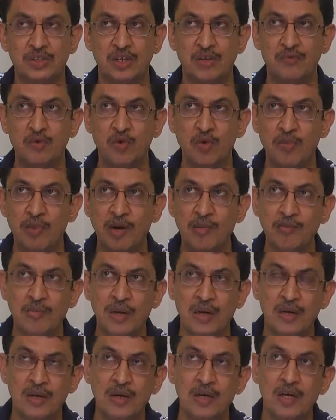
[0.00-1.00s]
If you
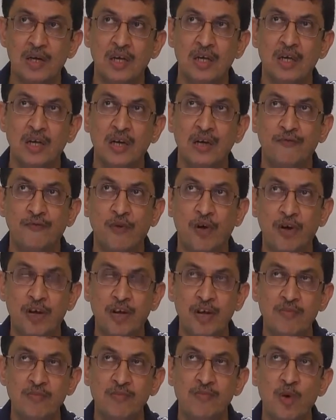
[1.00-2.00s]
remember, for
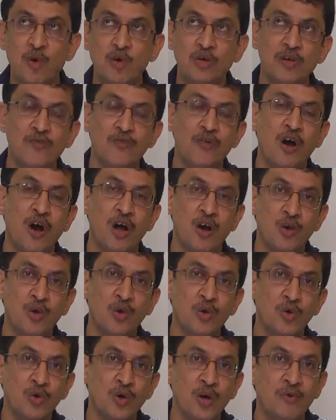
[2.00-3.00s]
import of cargo,
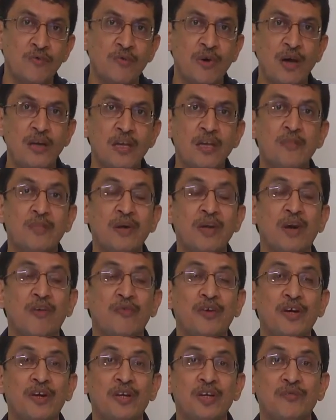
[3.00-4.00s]
you are filing bill of
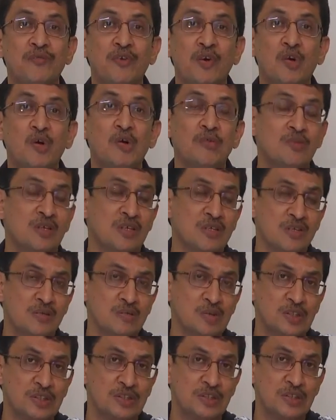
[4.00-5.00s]
entry for home
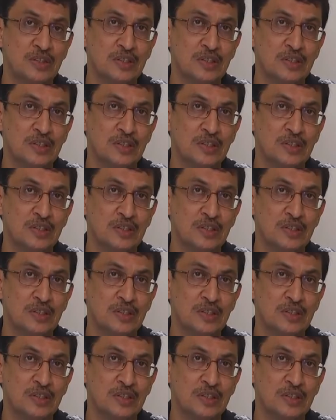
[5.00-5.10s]
consumption.